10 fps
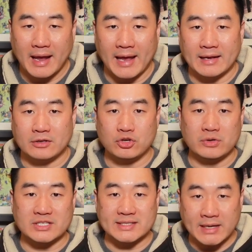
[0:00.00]
and to
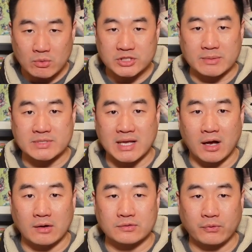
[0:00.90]
distinguish
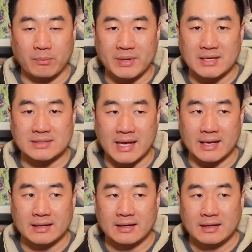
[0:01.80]
themselves from
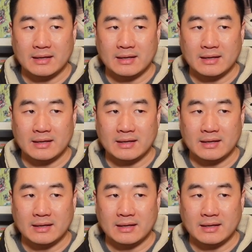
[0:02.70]
PSA,